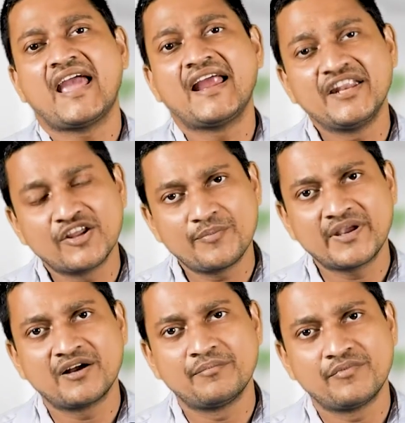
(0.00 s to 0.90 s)

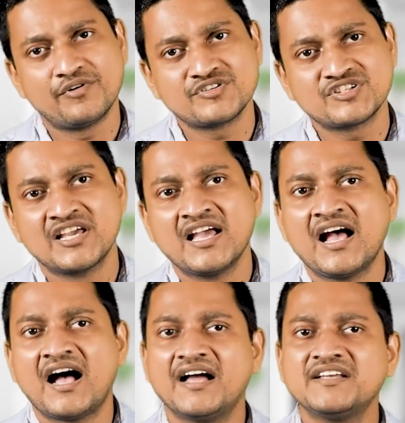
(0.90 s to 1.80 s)
anaerobic compost
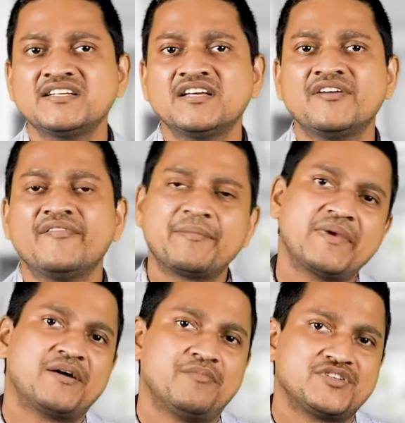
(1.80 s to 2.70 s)
and
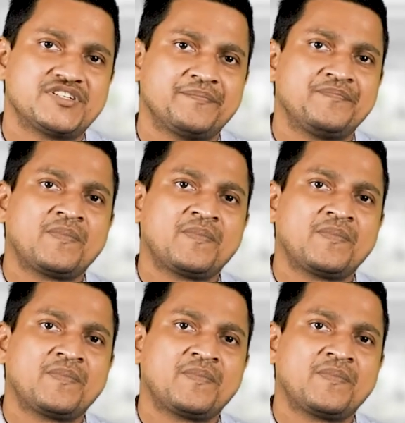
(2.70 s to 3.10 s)
vermicomposting.